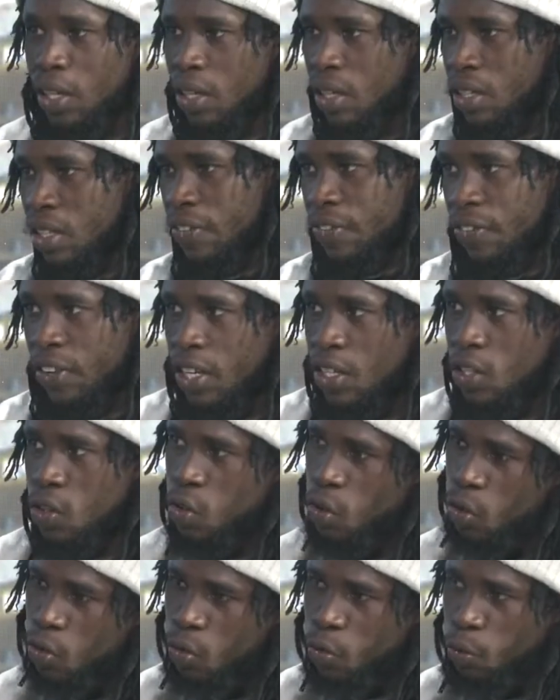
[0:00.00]
defense.
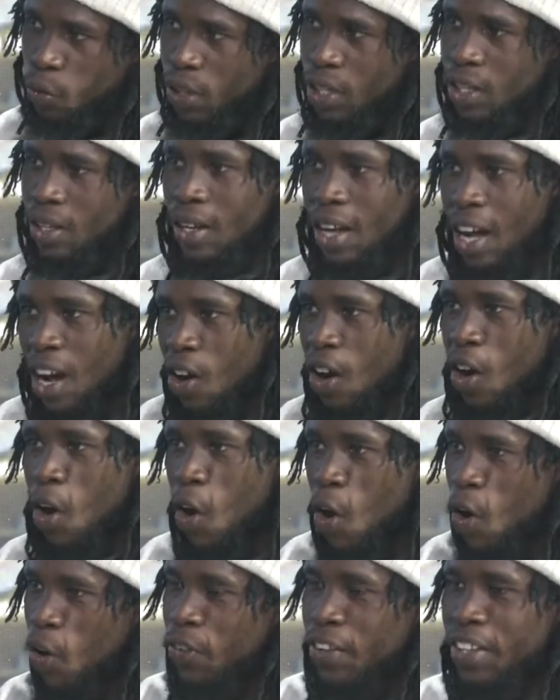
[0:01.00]
So our
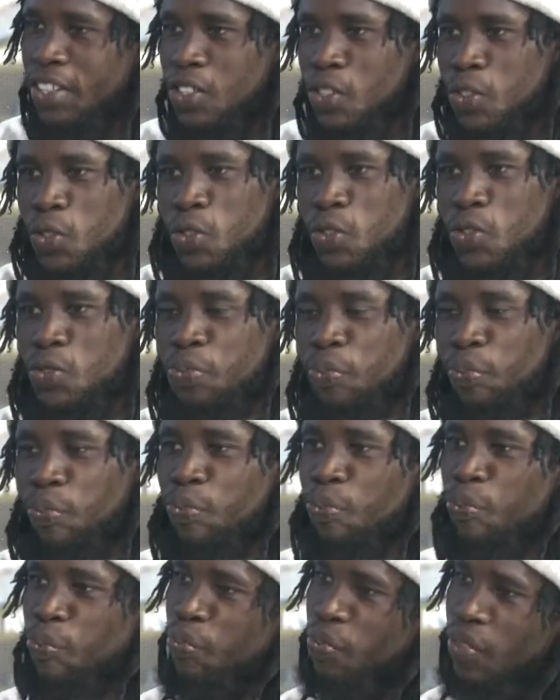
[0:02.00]
own is to
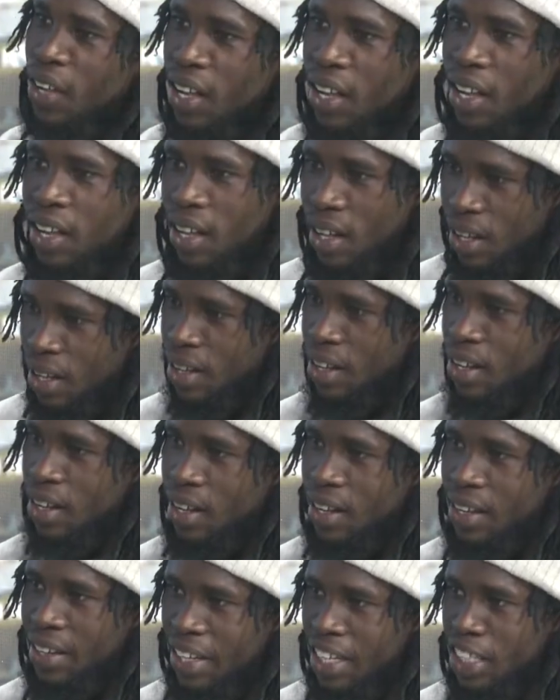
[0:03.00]

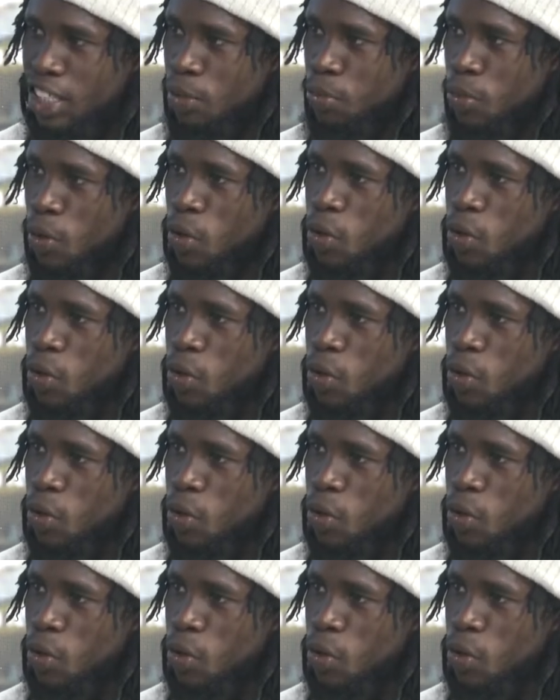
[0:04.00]
get the ball,